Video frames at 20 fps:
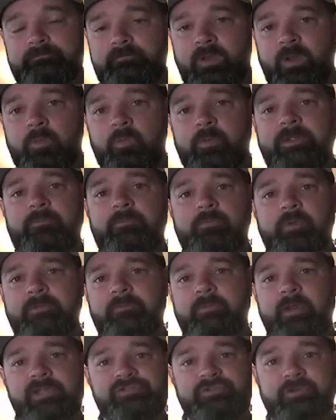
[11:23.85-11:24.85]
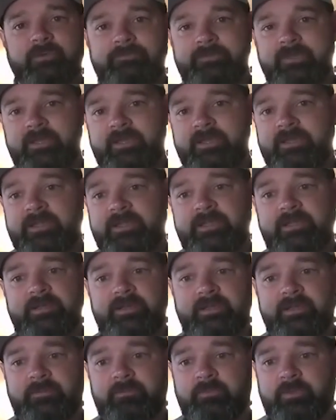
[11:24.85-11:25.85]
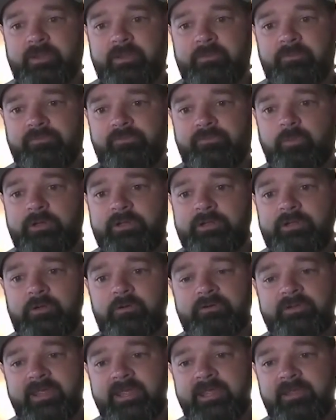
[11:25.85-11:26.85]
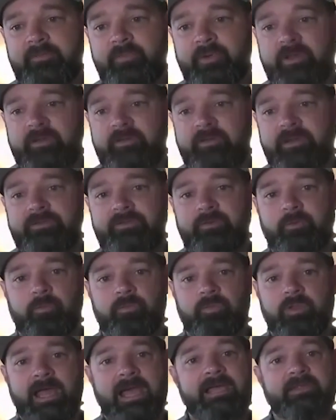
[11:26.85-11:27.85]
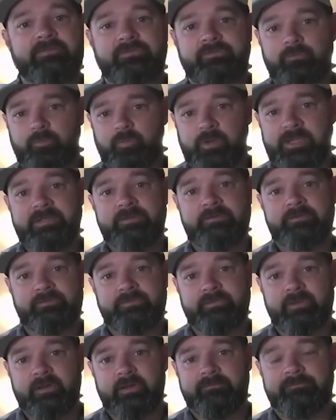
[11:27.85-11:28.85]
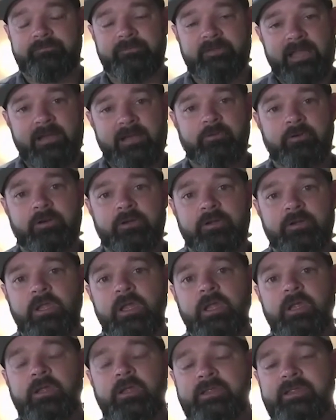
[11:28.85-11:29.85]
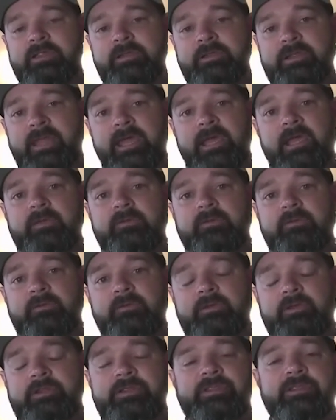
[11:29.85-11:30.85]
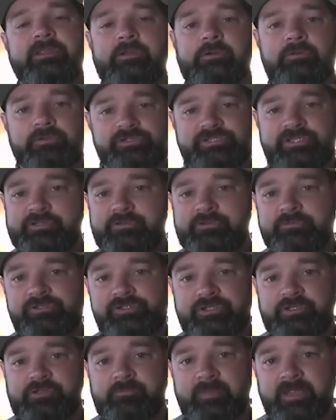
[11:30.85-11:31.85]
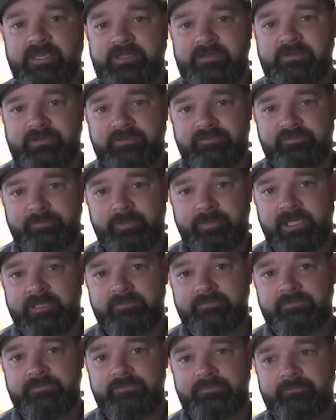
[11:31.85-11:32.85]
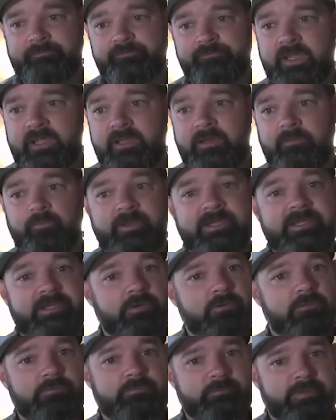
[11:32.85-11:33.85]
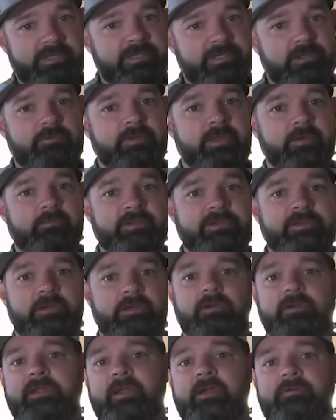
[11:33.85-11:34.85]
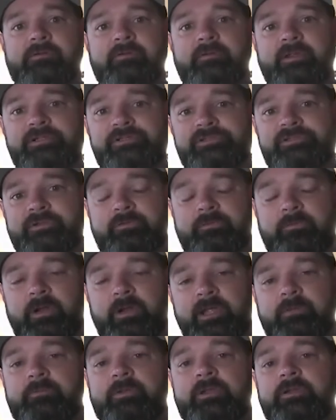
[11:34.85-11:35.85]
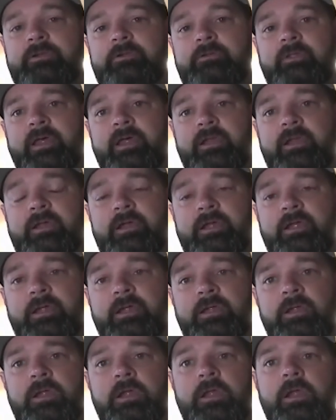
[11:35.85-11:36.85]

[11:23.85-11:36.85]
we retrofitted it was working okay, but in the last weeks of flower he had huge humidity spikes, and we knew that we did our calculations right. We knew that